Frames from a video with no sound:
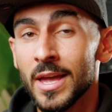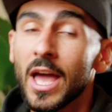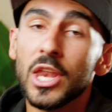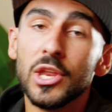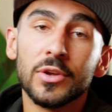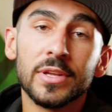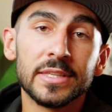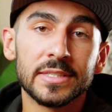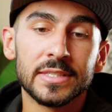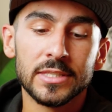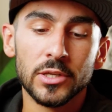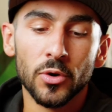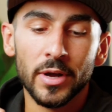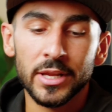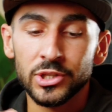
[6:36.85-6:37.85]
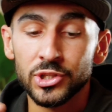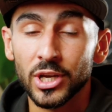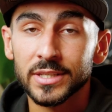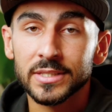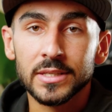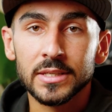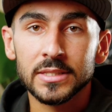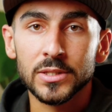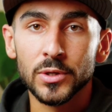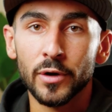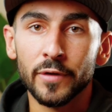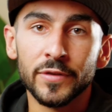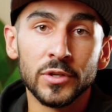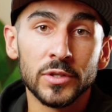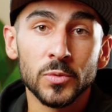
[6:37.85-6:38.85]
And you can still adjust this, so
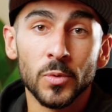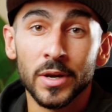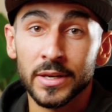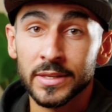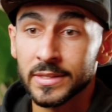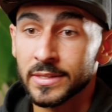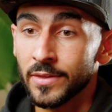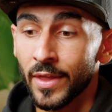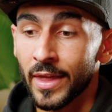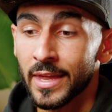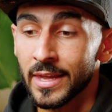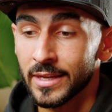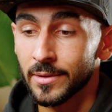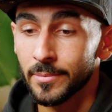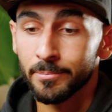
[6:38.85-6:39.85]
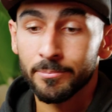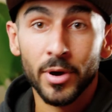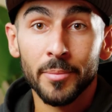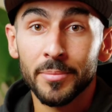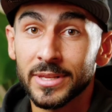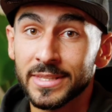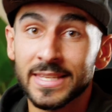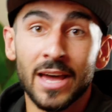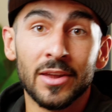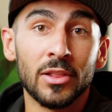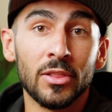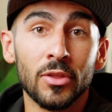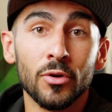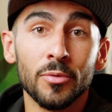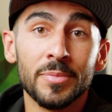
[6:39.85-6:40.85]
if you just want to like bump it down
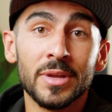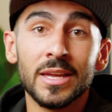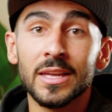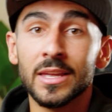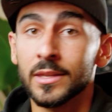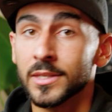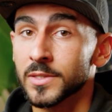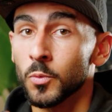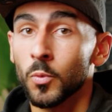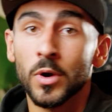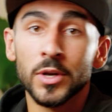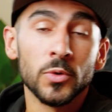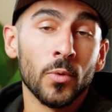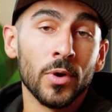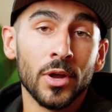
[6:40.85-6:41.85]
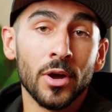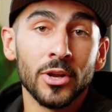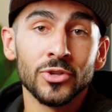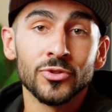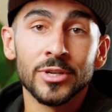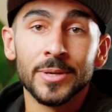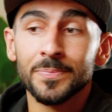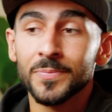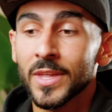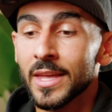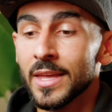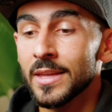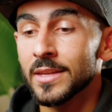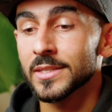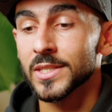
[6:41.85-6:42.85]
a little bit, it's 1 to
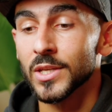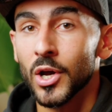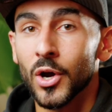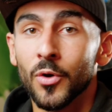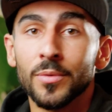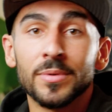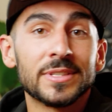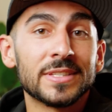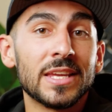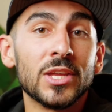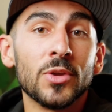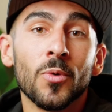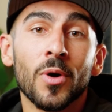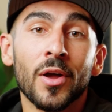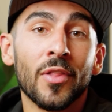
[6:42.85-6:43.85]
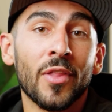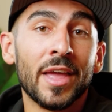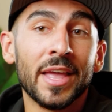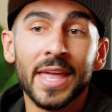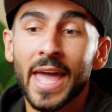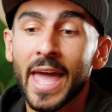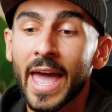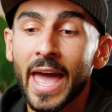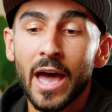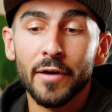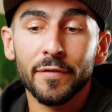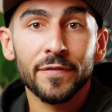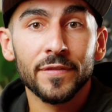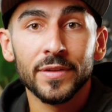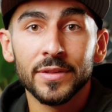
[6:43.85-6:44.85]
100. So say you want like
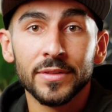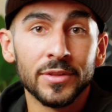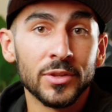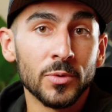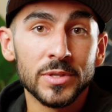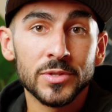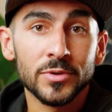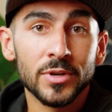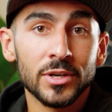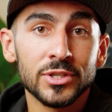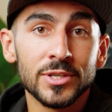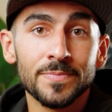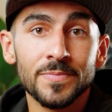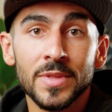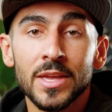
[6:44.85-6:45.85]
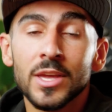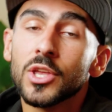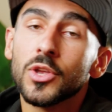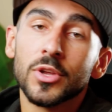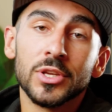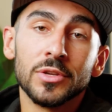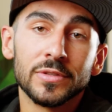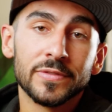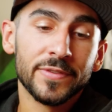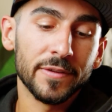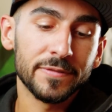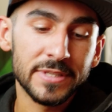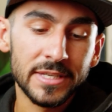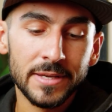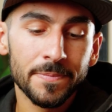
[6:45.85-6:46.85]
half the noise reduction, you can use
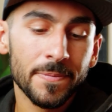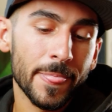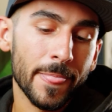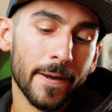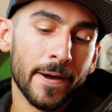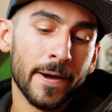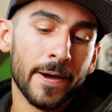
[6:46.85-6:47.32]
50.